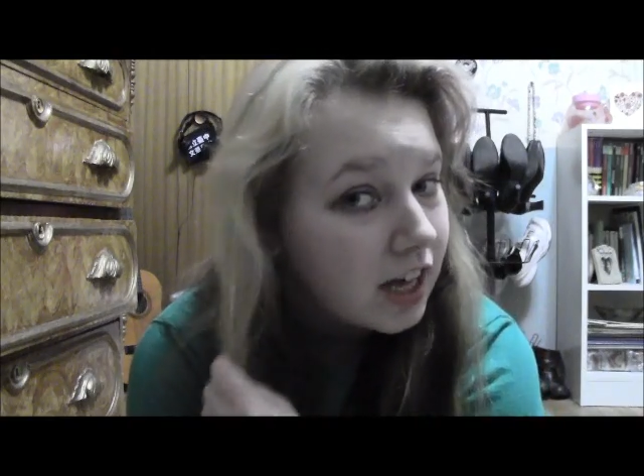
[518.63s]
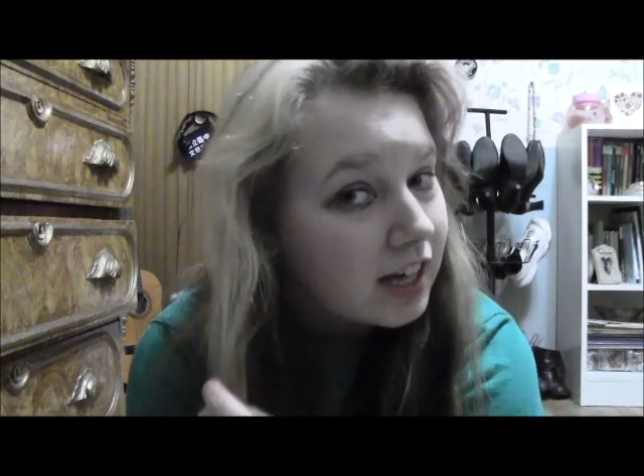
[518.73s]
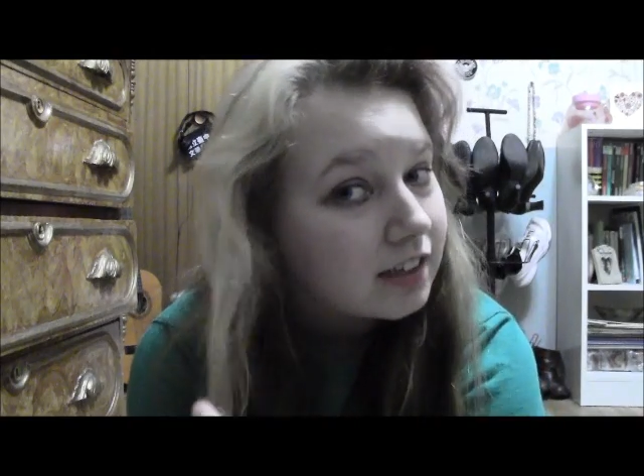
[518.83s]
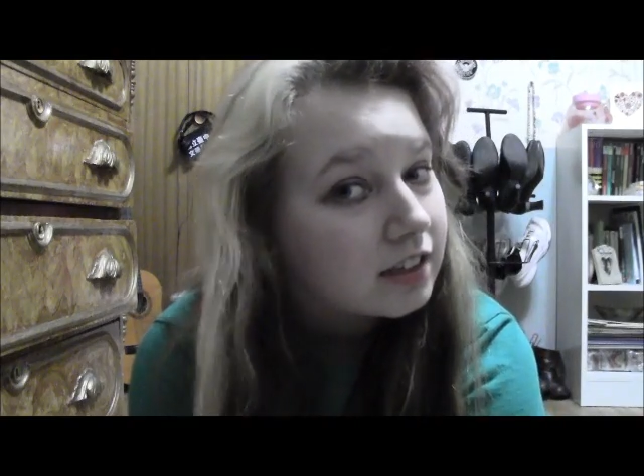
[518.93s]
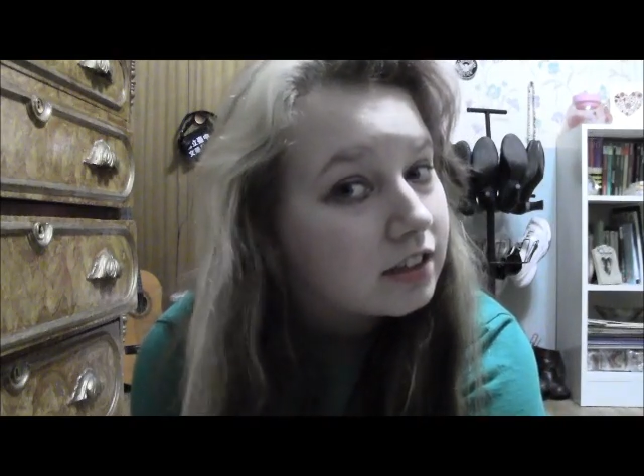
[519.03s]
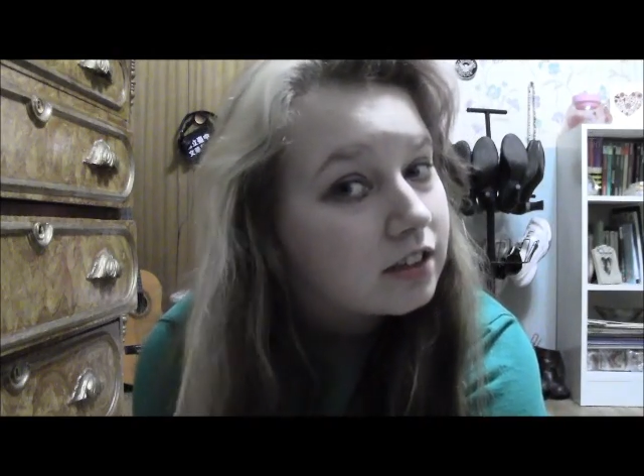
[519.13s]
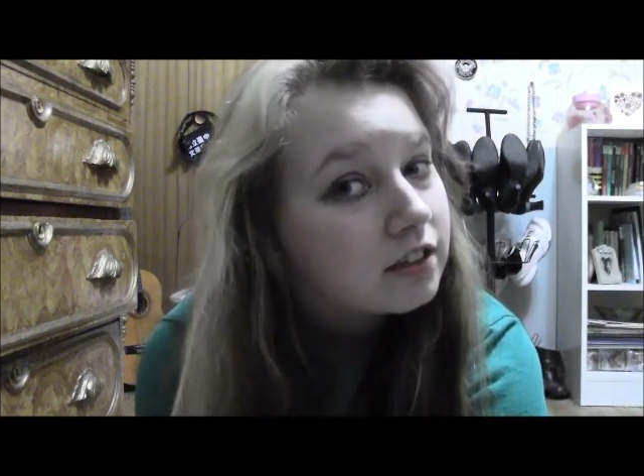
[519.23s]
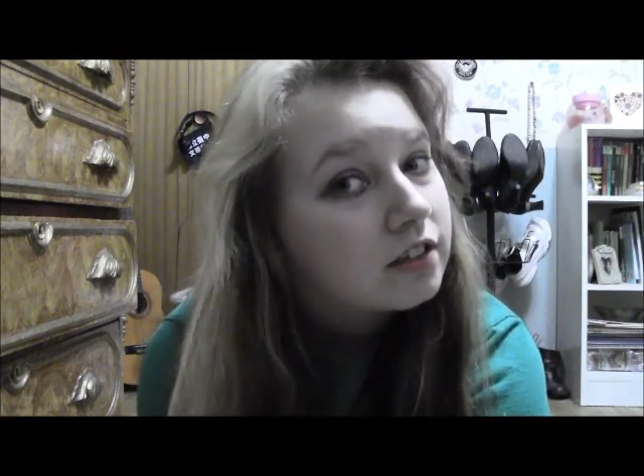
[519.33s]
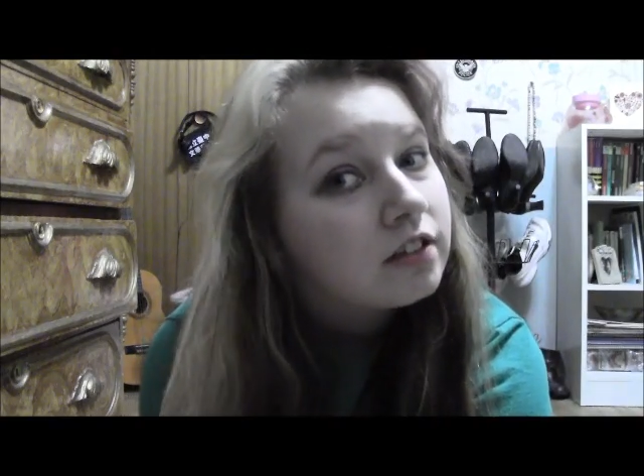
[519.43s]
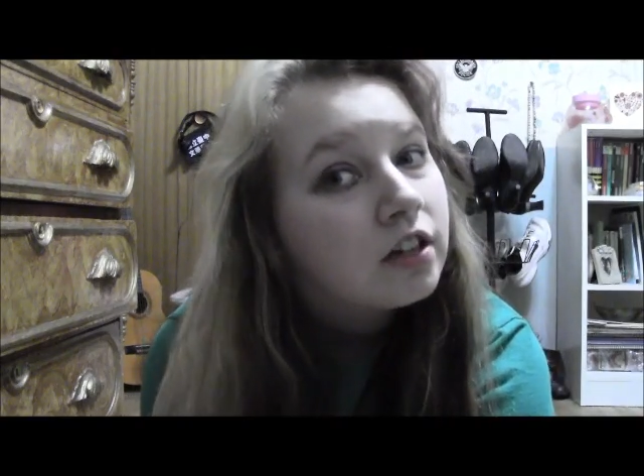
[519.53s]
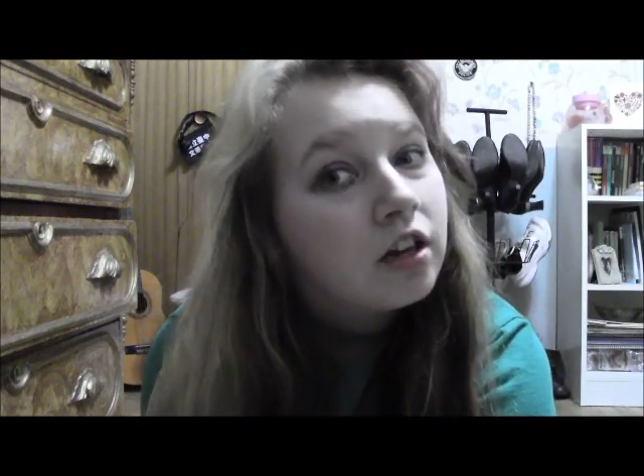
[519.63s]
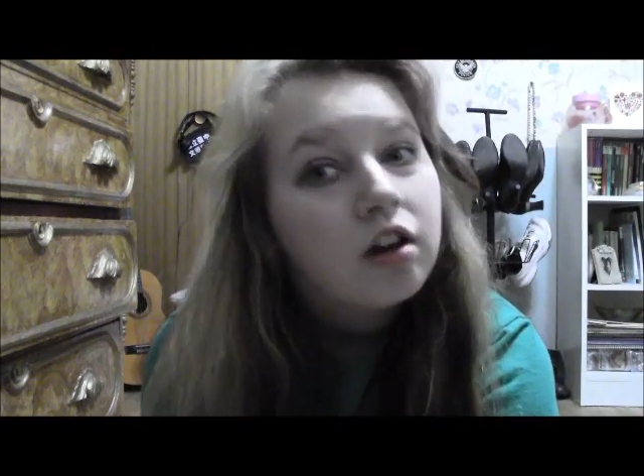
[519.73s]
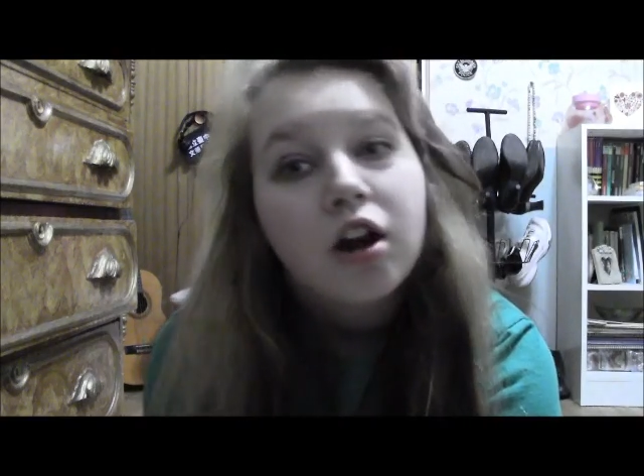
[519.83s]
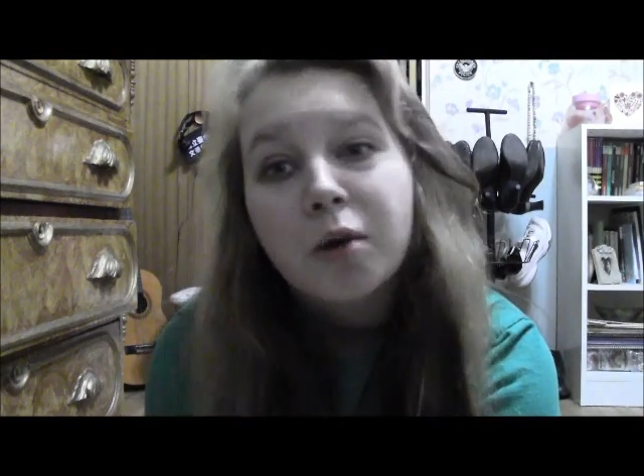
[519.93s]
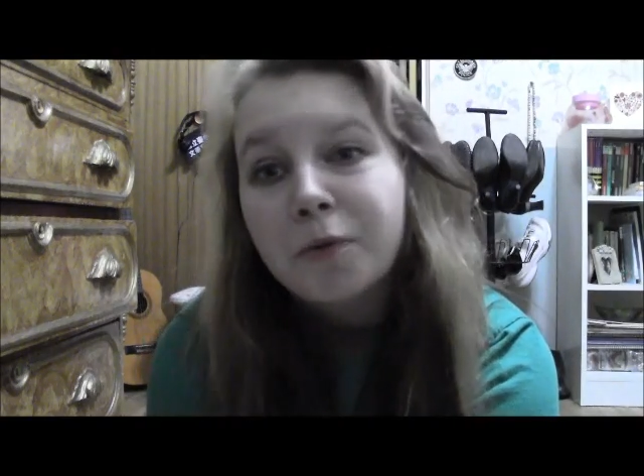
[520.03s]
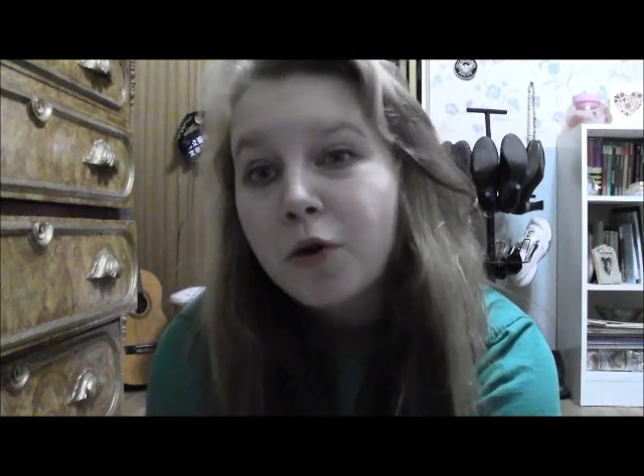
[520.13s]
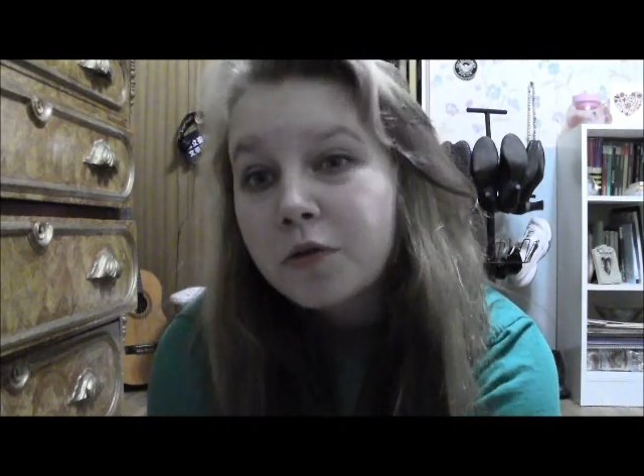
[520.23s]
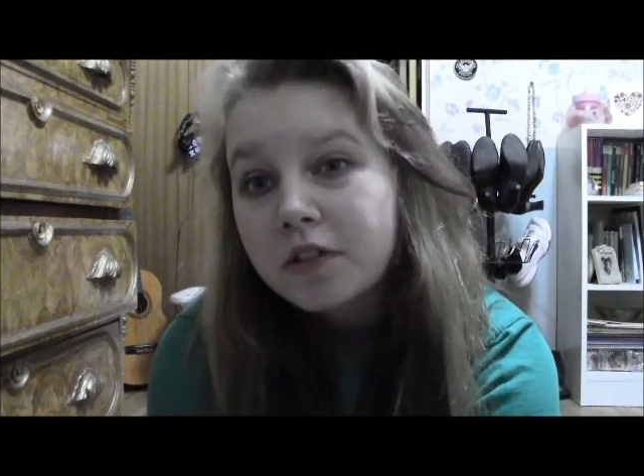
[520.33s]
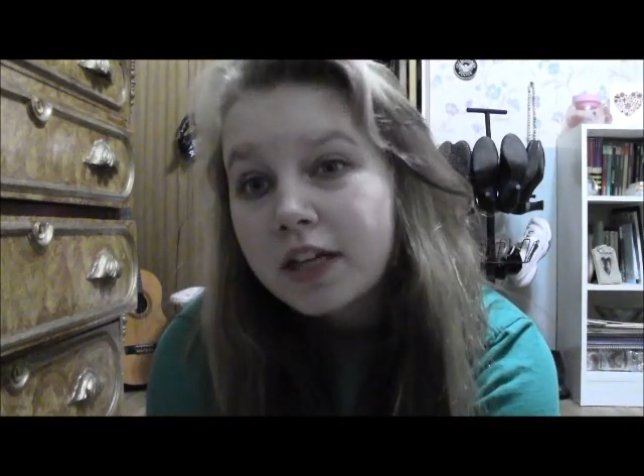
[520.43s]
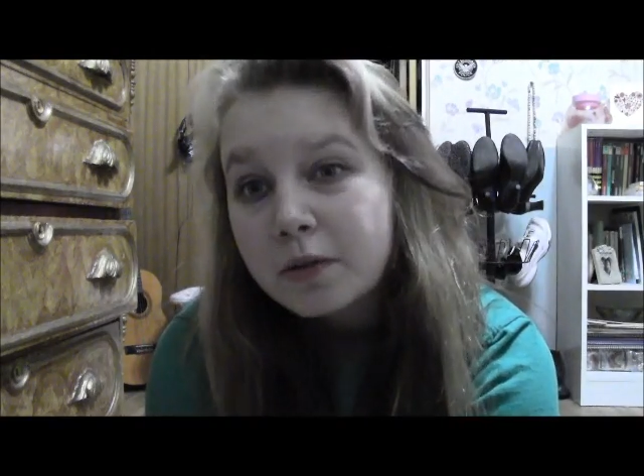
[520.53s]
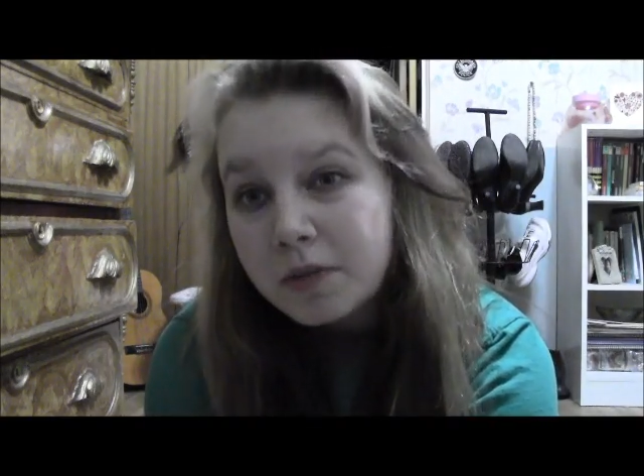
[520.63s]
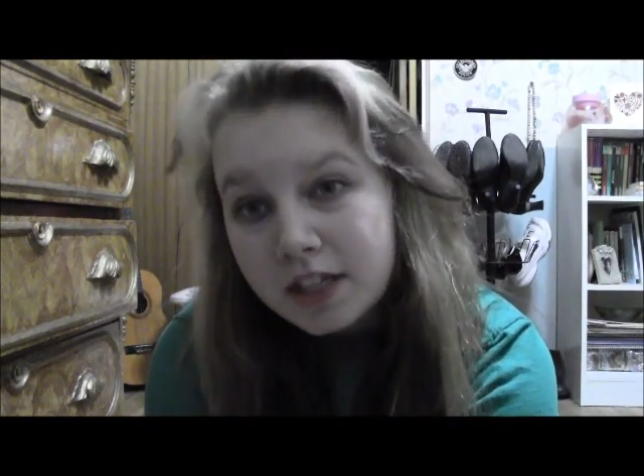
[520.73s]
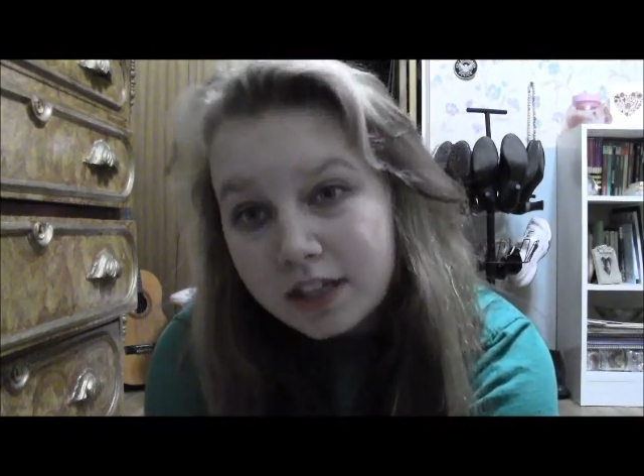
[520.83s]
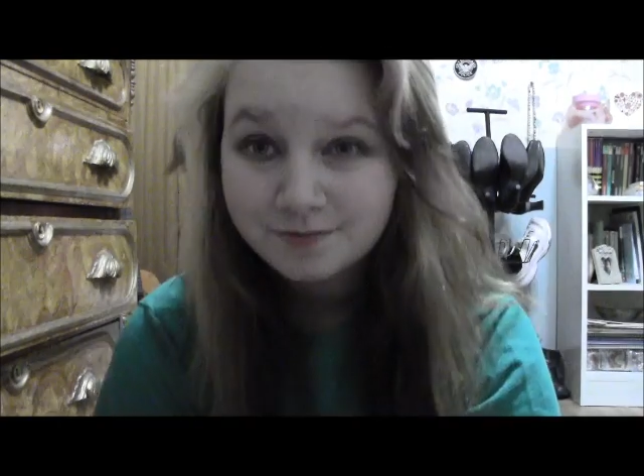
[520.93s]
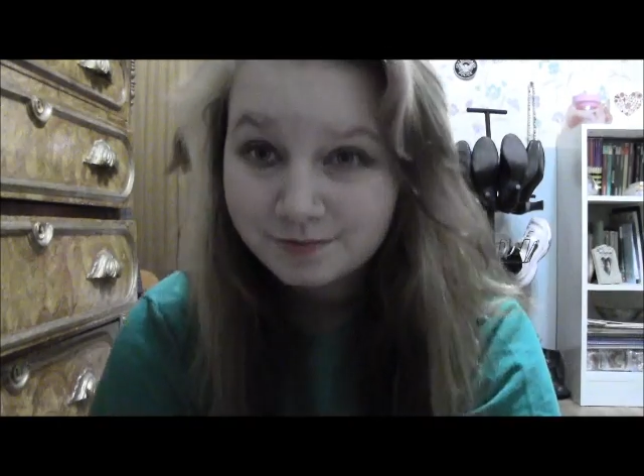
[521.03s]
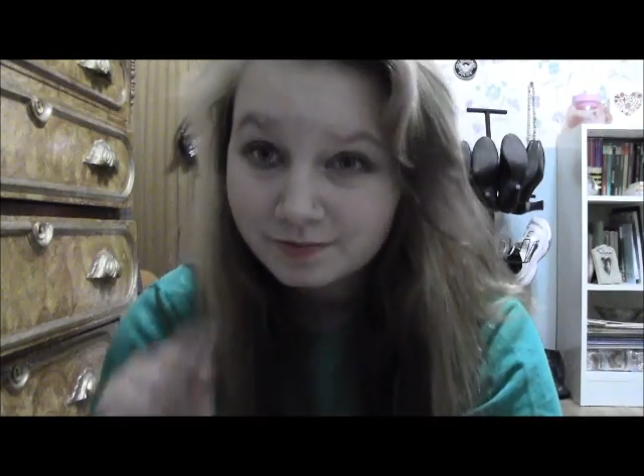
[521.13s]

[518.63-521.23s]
that are broke like me.